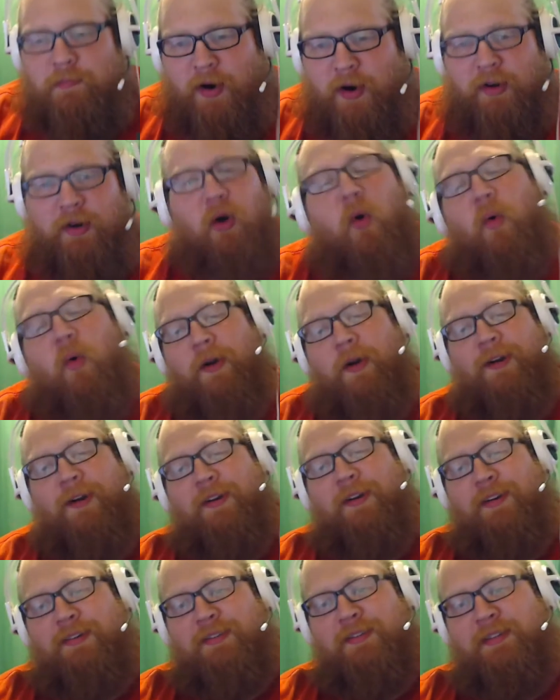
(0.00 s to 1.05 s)
Park Whore,
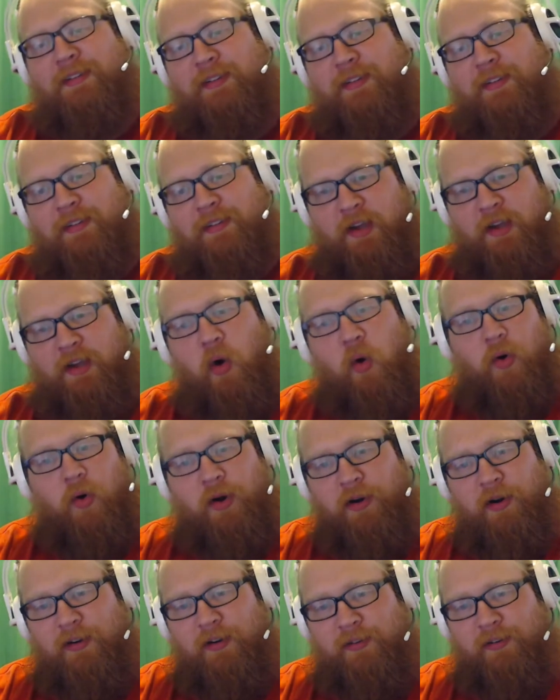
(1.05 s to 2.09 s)
like
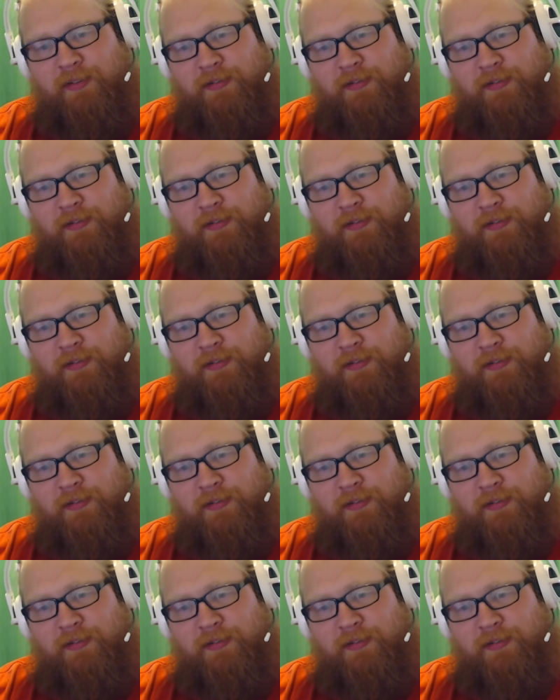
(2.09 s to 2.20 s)
whore,